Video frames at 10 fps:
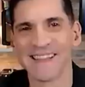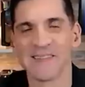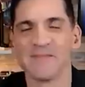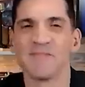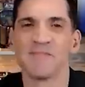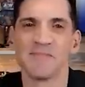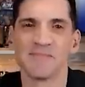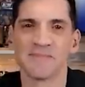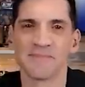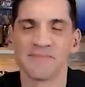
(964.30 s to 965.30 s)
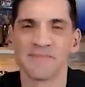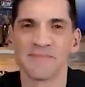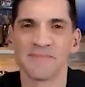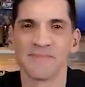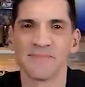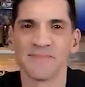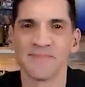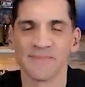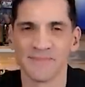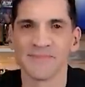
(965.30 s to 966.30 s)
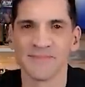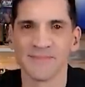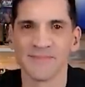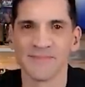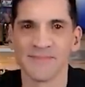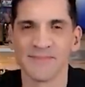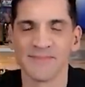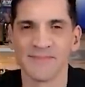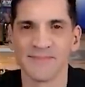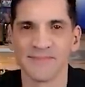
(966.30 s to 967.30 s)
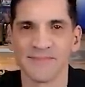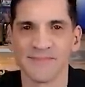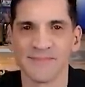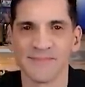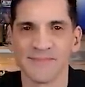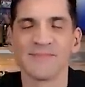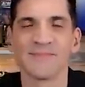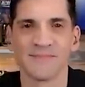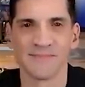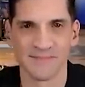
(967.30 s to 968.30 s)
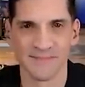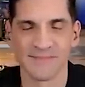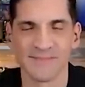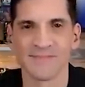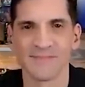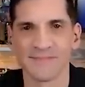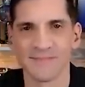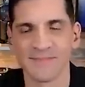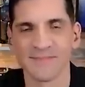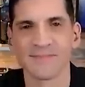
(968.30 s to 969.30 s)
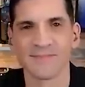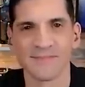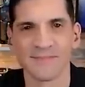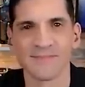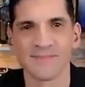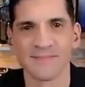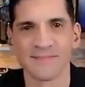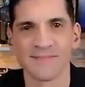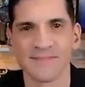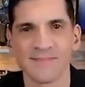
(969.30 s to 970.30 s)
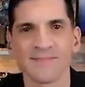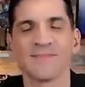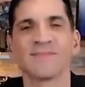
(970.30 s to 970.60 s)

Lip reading: (not speaking)